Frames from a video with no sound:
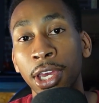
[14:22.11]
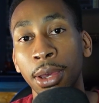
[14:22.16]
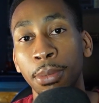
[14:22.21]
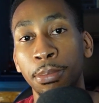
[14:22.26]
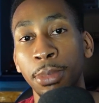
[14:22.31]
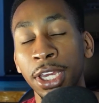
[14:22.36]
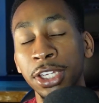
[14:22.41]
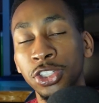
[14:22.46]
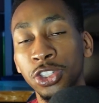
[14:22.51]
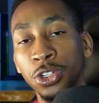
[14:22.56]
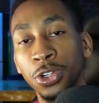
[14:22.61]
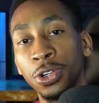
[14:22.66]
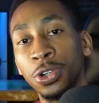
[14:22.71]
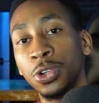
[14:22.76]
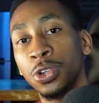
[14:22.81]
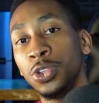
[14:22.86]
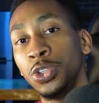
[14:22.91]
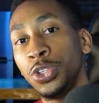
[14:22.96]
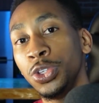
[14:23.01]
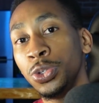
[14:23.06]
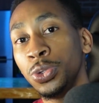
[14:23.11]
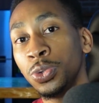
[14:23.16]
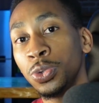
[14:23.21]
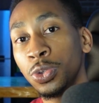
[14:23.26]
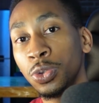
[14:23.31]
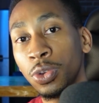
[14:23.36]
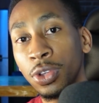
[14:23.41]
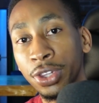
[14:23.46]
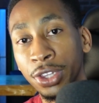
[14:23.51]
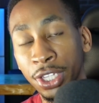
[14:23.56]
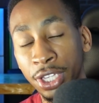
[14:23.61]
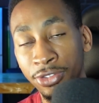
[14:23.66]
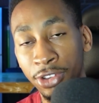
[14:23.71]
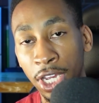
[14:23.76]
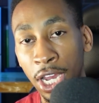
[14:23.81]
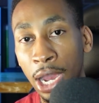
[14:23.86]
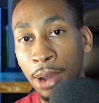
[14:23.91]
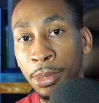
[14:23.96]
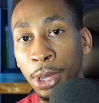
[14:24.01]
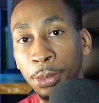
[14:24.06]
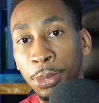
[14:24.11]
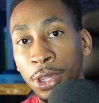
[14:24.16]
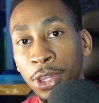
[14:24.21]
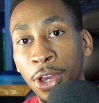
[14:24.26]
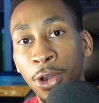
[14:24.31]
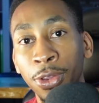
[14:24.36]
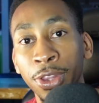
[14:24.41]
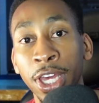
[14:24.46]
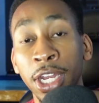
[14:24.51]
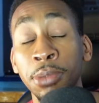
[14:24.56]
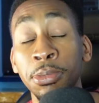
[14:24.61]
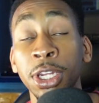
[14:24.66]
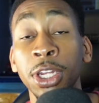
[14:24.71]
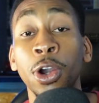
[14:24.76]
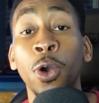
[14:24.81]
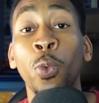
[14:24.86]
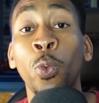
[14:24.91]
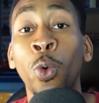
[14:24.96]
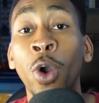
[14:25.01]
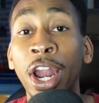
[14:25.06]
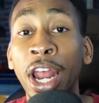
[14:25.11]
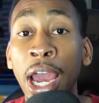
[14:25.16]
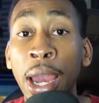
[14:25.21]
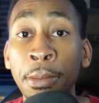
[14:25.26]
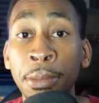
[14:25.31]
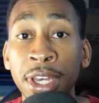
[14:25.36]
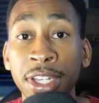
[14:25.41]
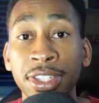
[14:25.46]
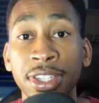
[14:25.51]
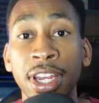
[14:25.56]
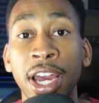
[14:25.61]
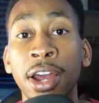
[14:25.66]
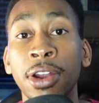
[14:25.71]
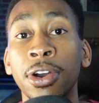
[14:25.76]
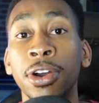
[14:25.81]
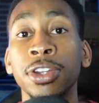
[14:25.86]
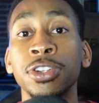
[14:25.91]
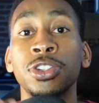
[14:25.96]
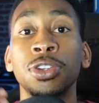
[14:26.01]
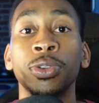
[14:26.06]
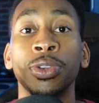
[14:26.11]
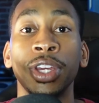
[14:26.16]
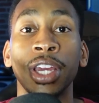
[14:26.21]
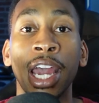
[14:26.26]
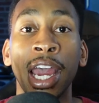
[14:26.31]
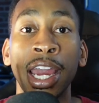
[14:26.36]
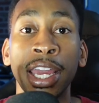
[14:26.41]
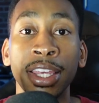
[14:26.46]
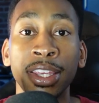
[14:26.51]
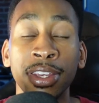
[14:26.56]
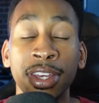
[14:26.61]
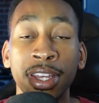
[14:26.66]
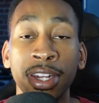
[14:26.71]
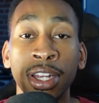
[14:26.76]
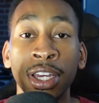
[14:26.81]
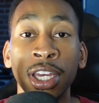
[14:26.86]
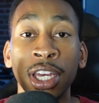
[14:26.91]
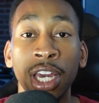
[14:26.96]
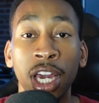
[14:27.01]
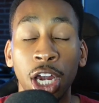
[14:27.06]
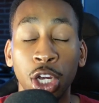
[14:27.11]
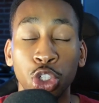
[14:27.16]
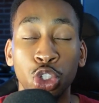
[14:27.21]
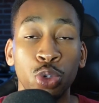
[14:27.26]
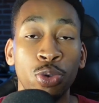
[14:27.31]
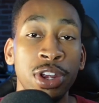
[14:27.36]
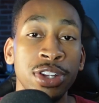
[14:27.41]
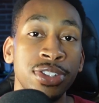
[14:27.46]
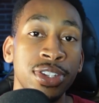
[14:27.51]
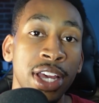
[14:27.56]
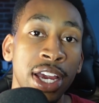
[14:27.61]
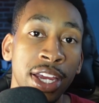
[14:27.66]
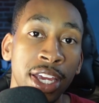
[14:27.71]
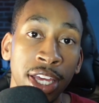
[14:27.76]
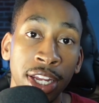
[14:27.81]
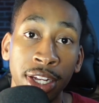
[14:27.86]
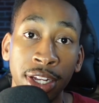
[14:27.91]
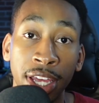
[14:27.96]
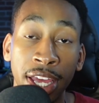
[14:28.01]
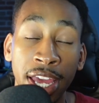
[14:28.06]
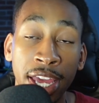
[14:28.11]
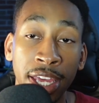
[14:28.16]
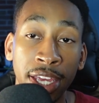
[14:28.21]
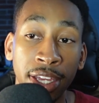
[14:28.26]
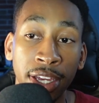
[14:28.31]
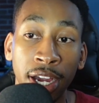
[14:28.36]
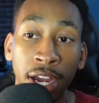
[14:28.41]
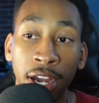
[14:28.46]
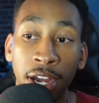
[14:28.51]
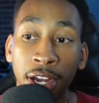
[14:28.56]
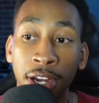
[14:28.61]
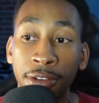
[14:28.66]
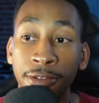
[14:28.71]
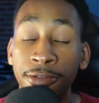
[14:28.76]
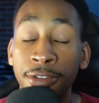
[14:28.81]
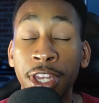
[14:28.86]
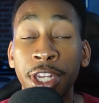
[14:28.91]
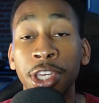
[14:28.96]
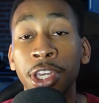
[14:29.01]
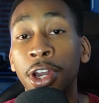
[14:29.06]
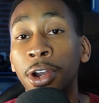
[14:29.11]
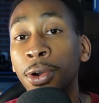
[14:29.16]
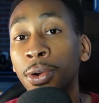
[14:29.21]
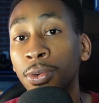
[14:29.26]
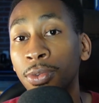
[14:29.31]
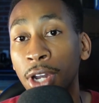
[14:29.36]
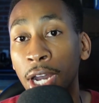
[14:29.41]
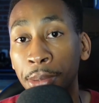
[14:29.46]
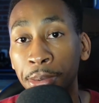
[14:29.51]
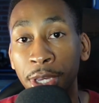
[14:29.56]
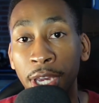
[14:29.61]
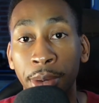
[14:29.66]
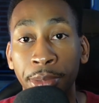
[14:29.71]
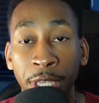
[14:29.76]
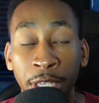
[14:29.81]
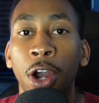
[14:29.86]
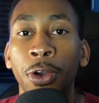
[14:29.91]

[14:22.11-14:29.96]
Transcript: make sure you leave a comment below letting me know what I missed out on so that I can address that in a video upcoming.